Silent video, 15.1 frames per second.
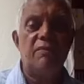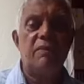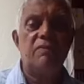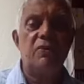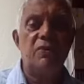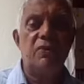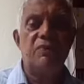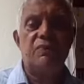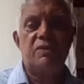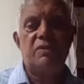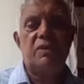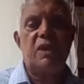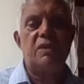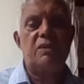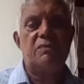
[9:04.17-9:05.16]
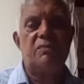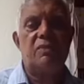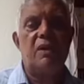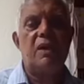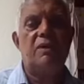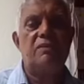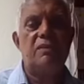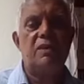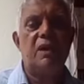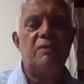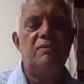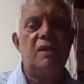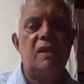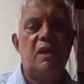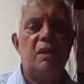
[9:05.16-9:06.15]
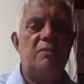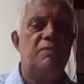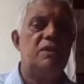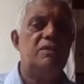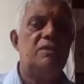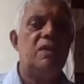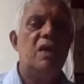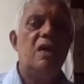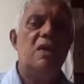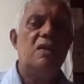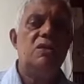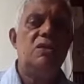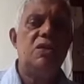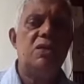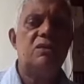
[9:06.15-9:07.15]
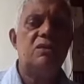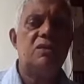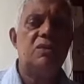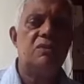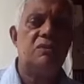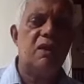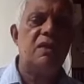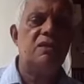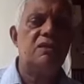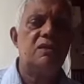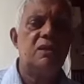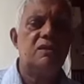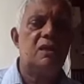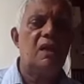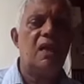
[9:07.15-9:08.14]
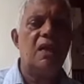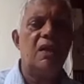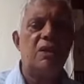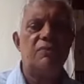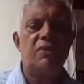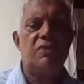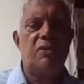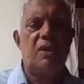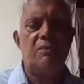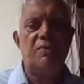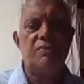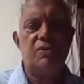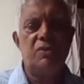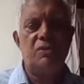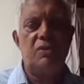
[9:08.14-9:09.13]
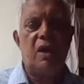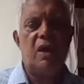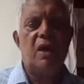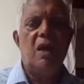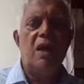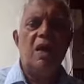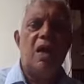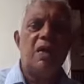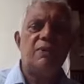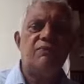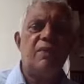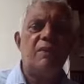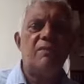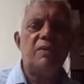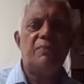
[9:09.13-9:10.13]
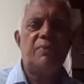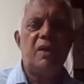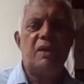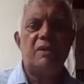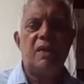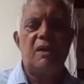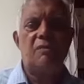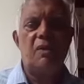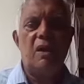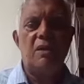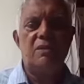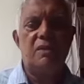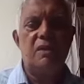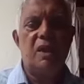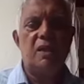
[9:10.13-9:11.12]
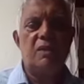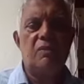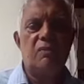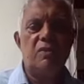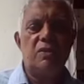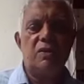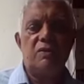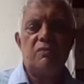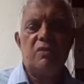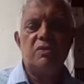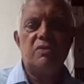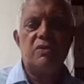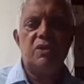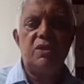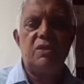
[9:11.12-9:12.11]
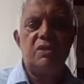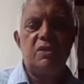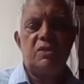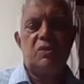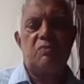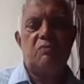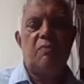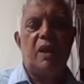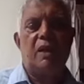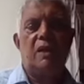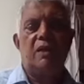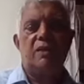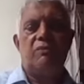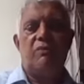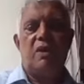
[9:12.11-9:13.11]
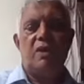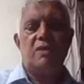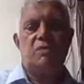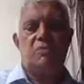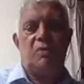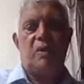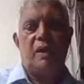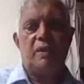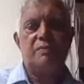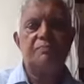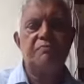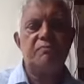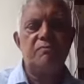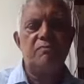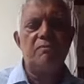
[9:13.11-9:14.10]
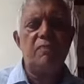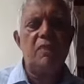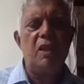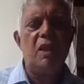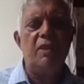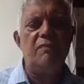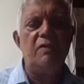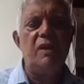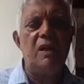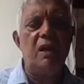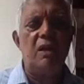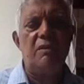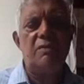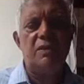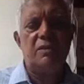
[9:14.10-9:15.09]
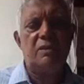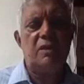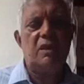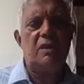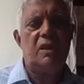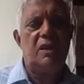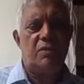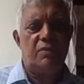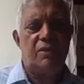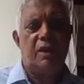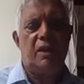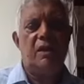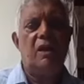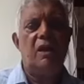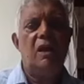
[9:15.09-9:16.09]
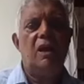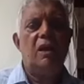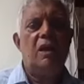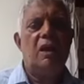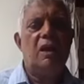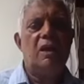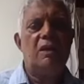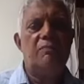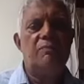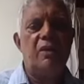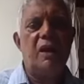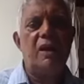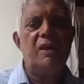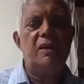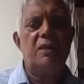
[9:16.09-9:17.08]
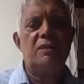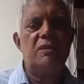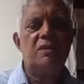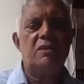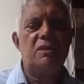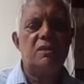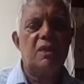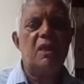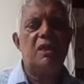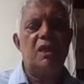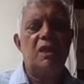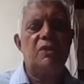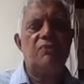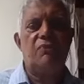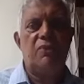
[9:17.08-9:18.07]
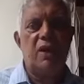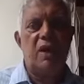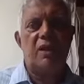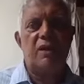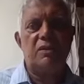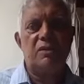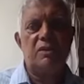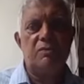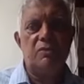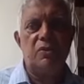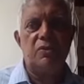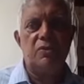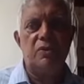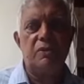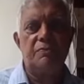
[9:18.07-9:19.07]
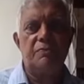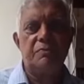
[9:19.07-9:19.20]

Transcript: heaven moves for such a bride with heavenly armies. Jesus rides as the lion of the tribe of Judah. At family prayer time last night, the vision was Jesus battling for his bride. Heavenly armies in array, bright as the sun and fair as the moon.